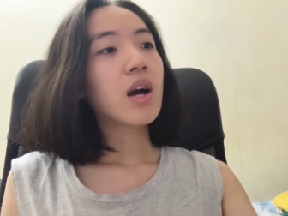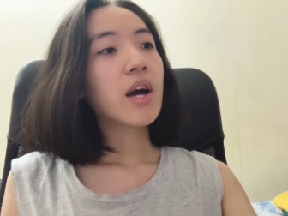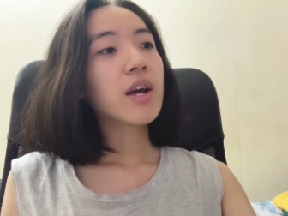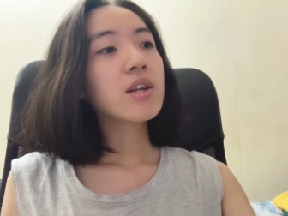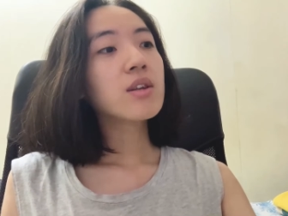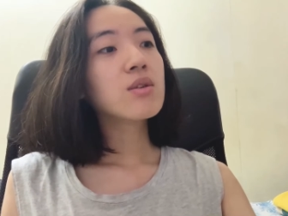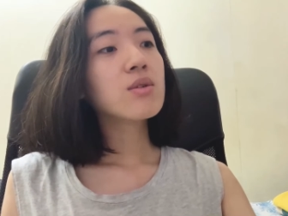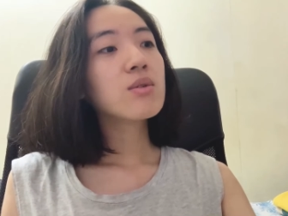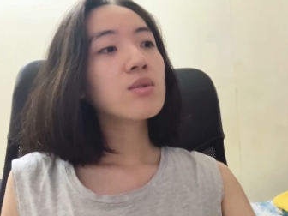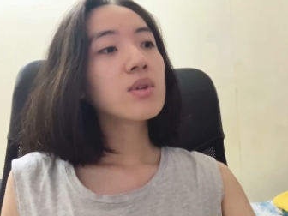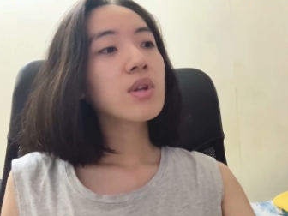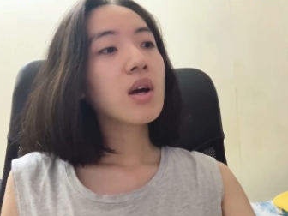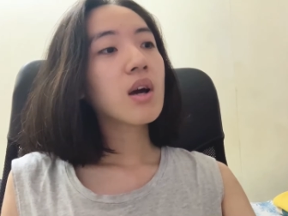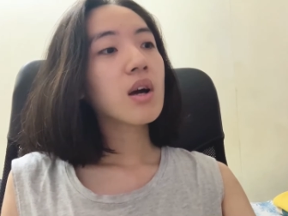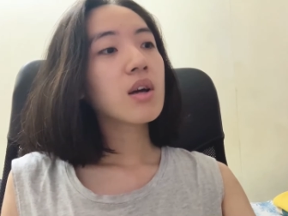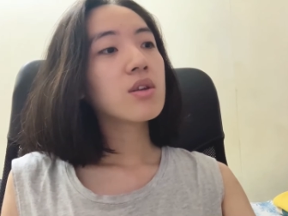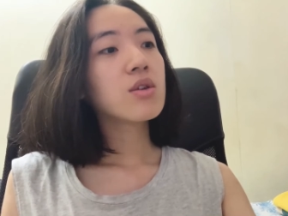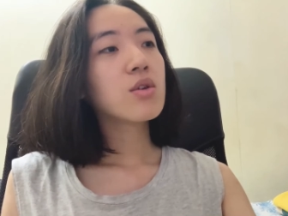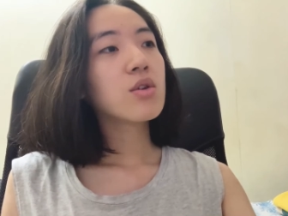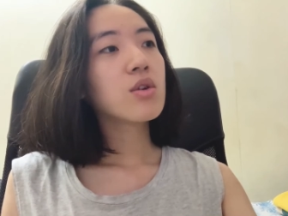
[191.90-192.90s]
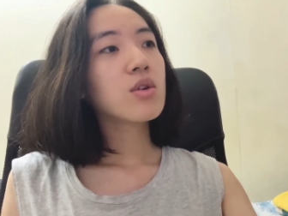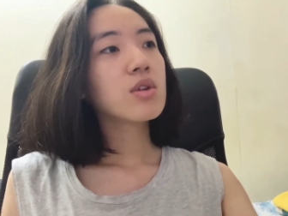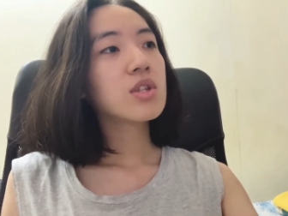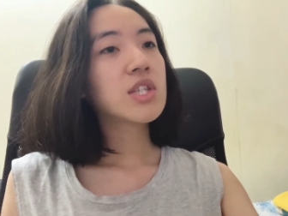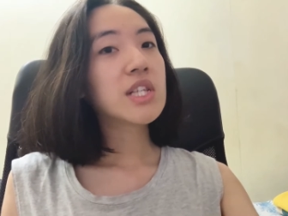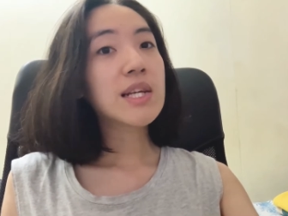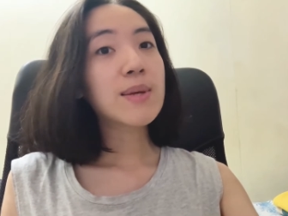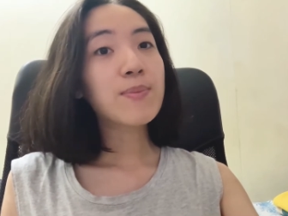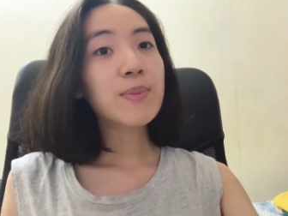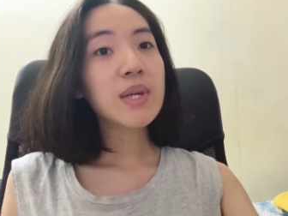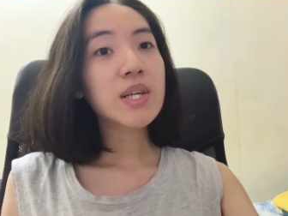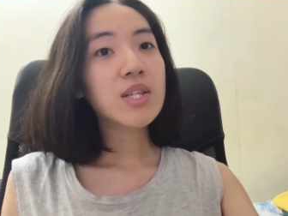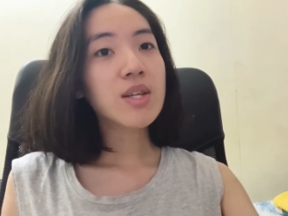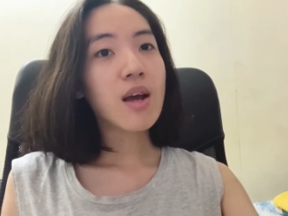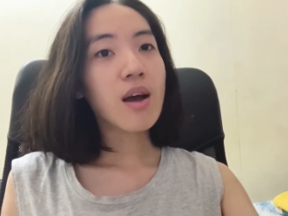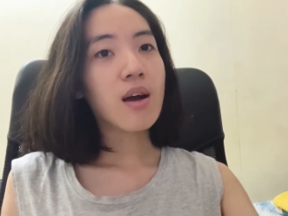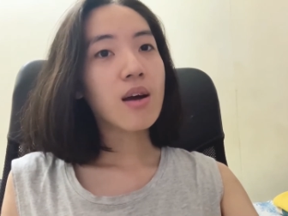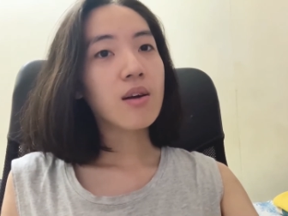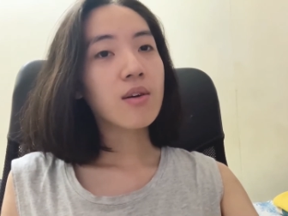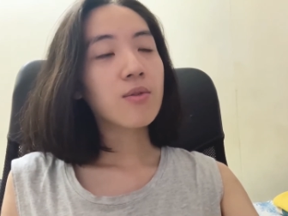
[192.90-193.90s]
I know na cheapy
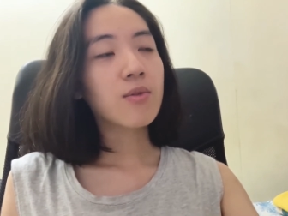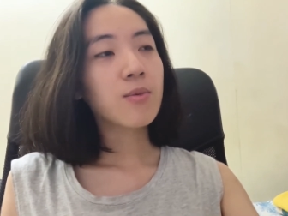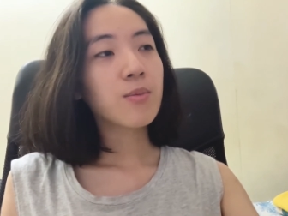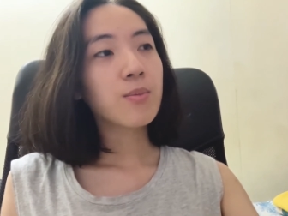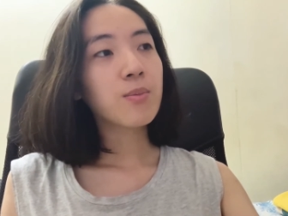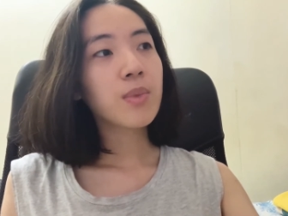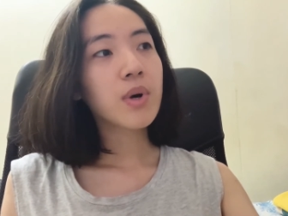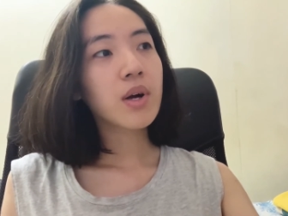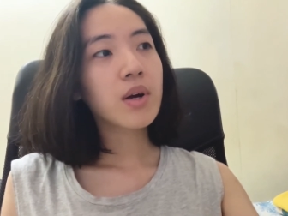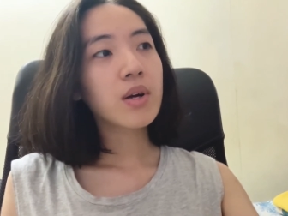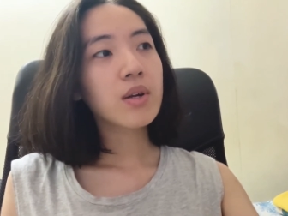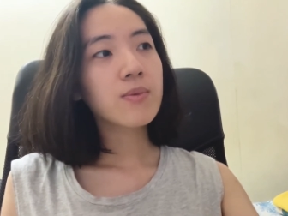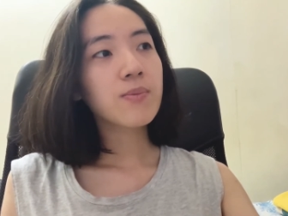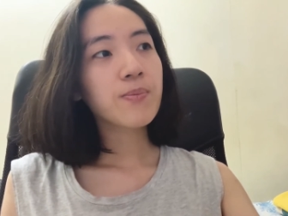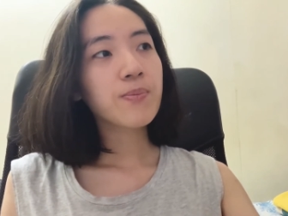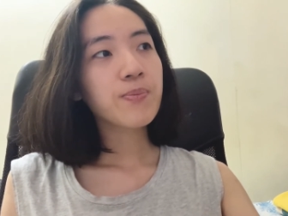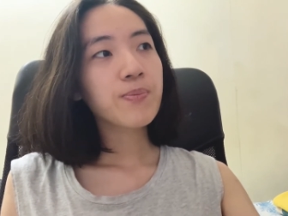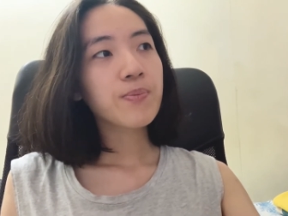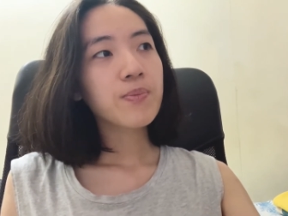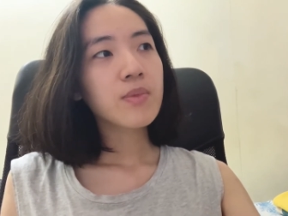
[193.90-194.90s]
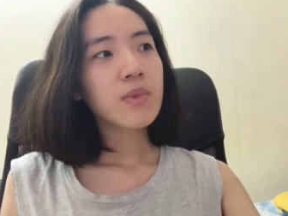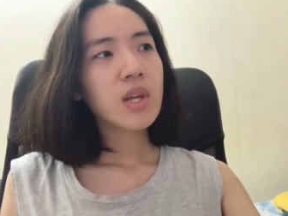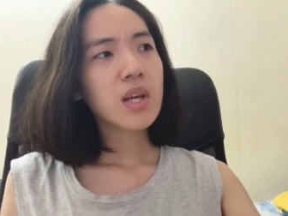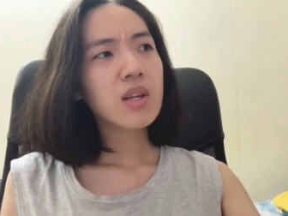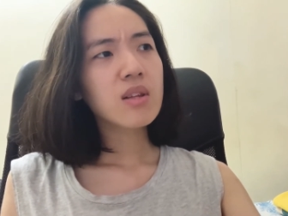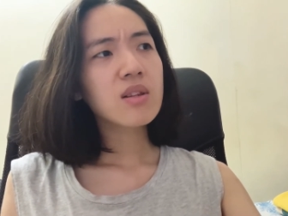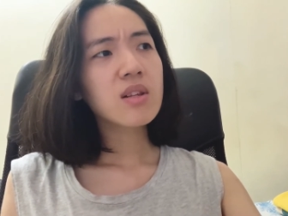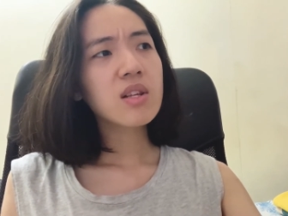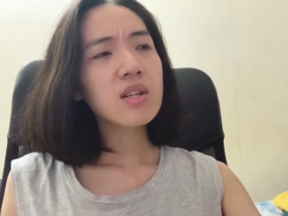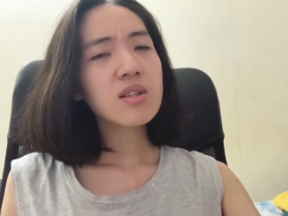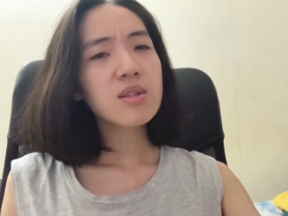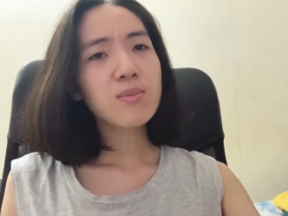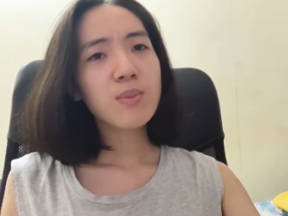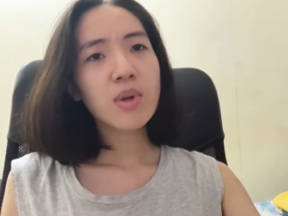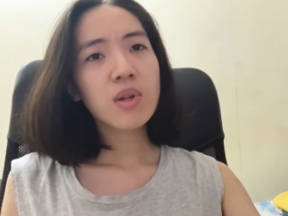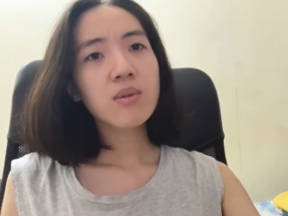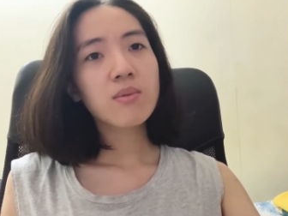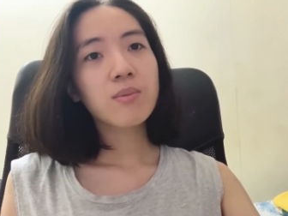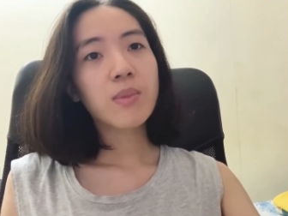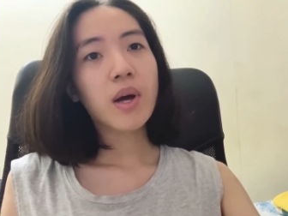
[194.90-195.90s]
siya, but it didn't
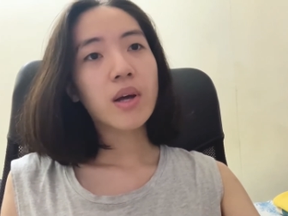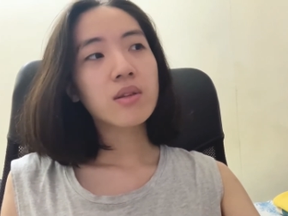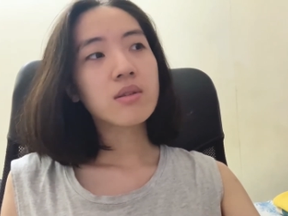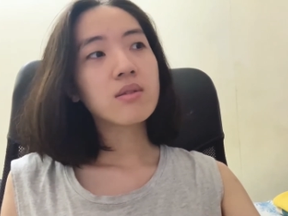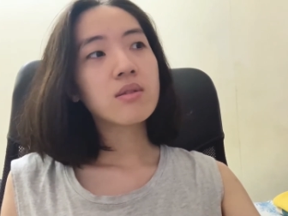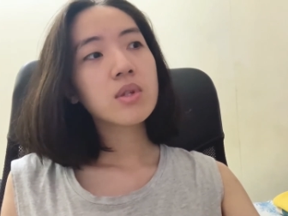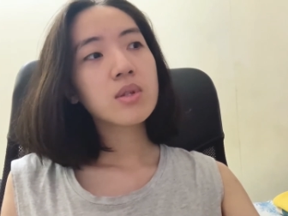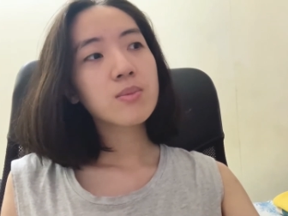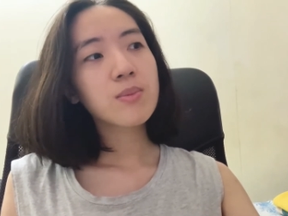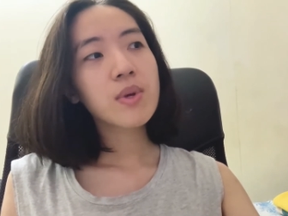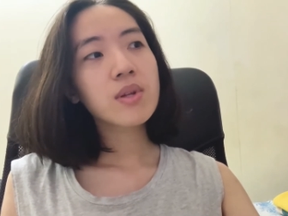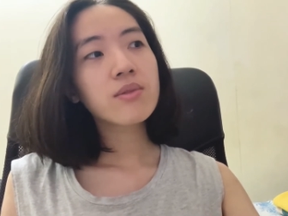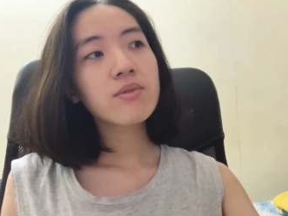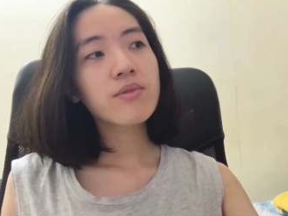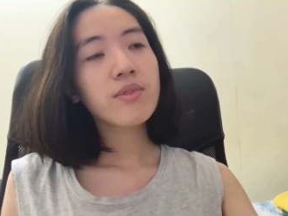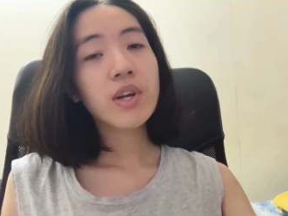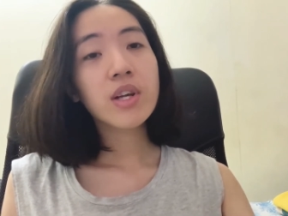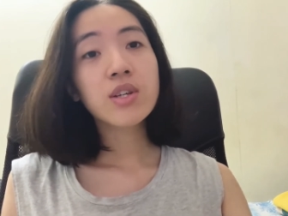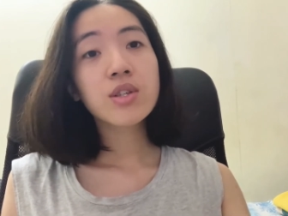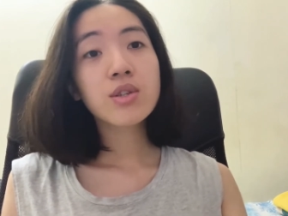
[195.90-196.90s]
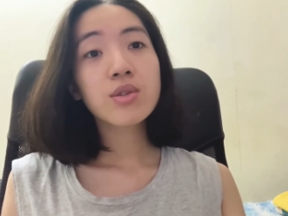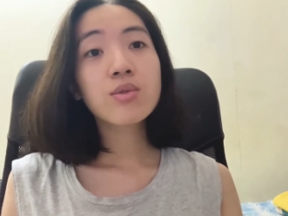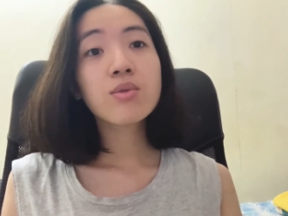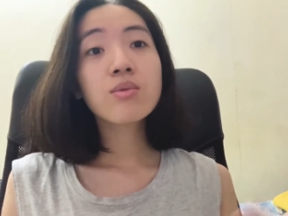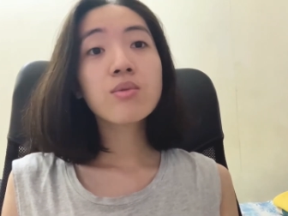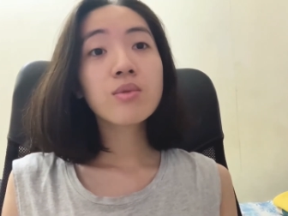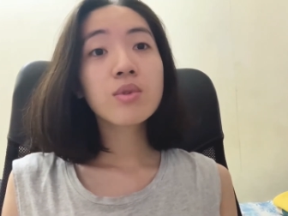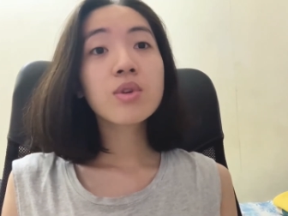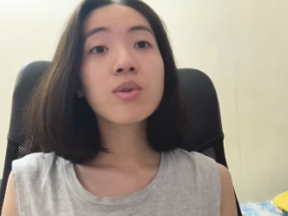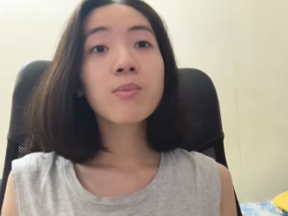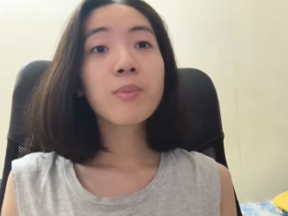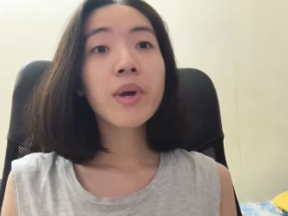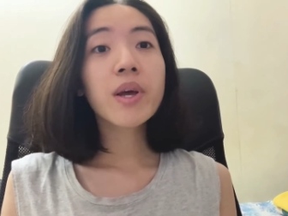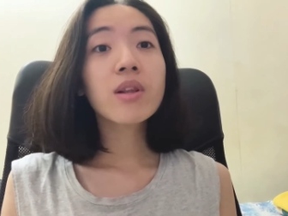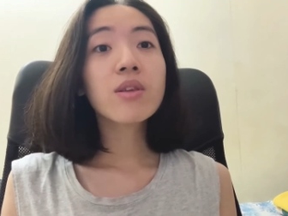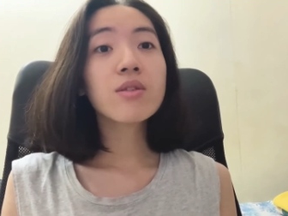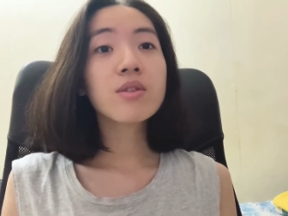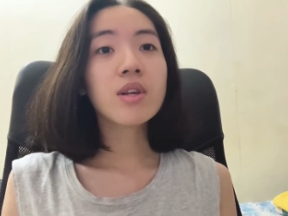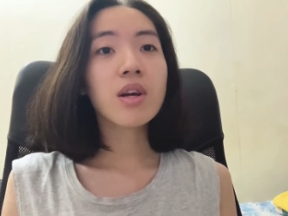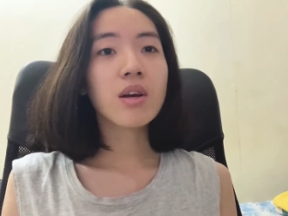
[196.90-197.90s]
smell bad. It smelled fresh yung
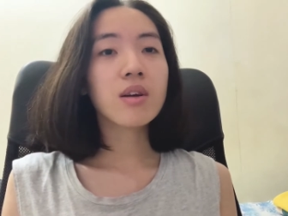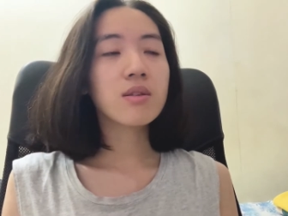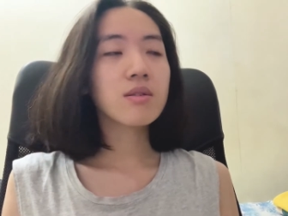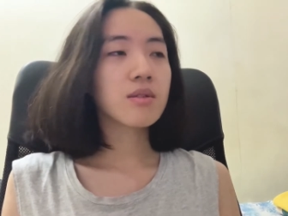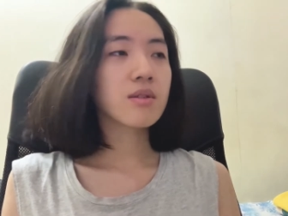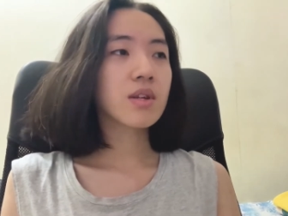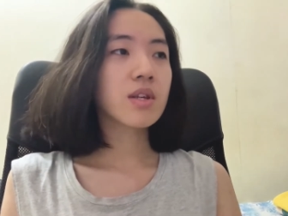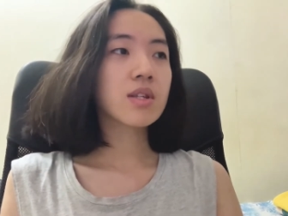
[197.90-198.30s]
melon nga.